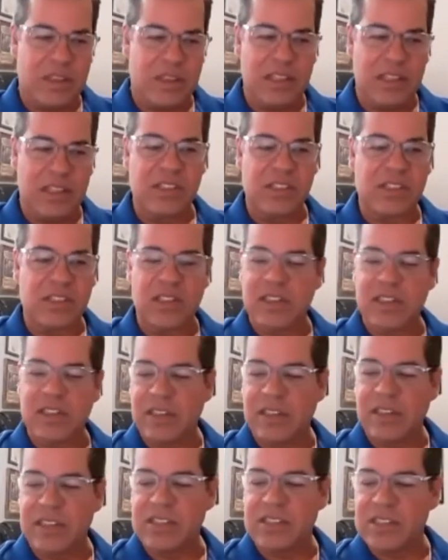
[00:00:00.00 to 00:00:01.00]
this is,
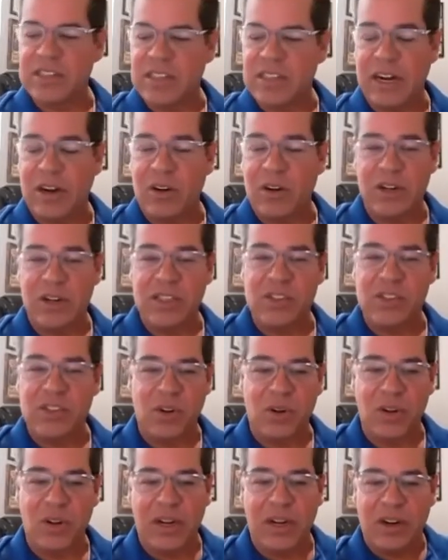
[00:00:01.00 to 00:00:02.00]
and I heard this
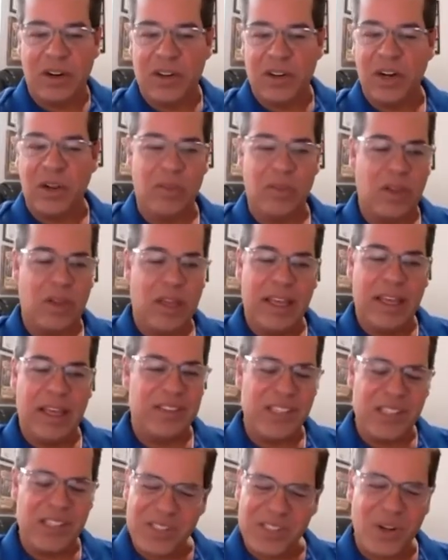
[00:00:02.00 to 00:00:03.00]
earlier,
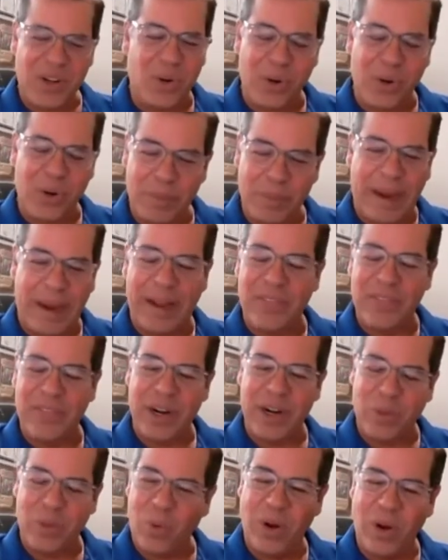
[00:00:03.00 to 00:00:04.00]
is this the career path
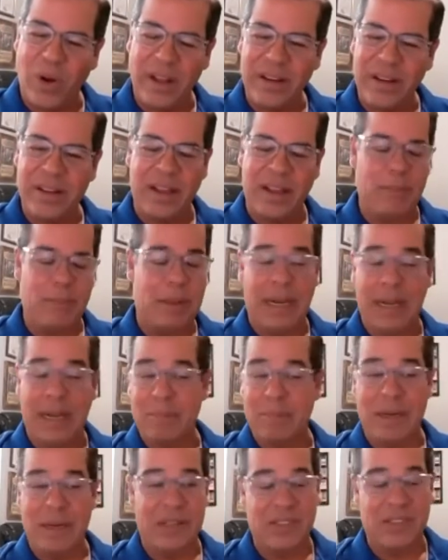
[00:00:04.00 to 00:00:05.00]
that I want? I mean,
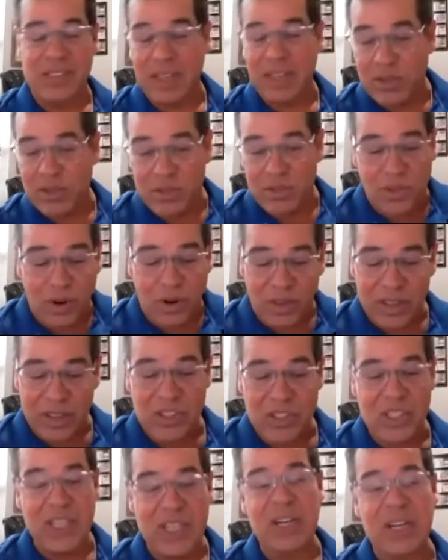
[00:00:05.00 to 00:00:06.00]
I've been in sales for all
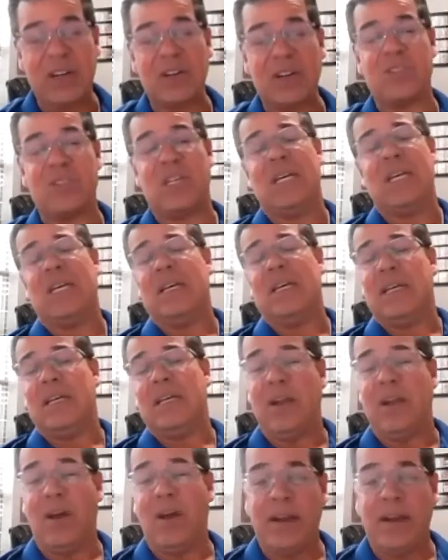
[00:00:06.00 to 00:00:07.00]
these years,
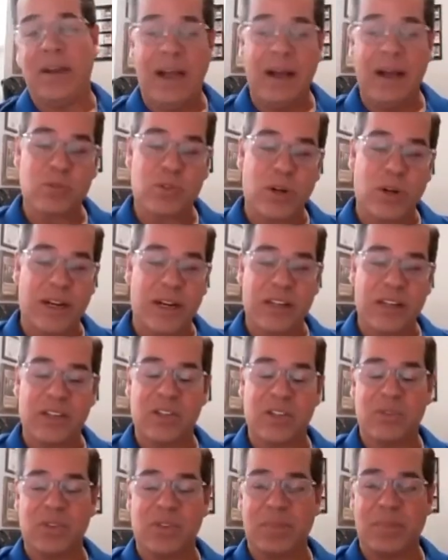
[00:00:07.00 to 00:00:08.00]
now I'm trying to
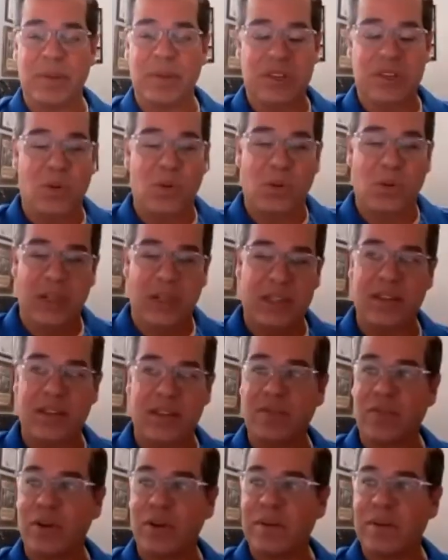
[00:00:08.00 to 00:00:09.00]
do something totally
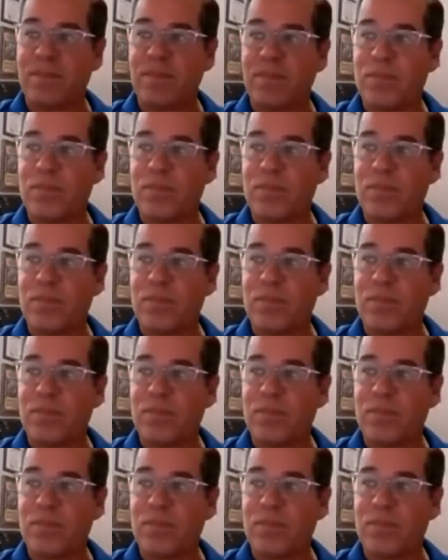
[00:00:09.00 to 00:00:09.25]
different.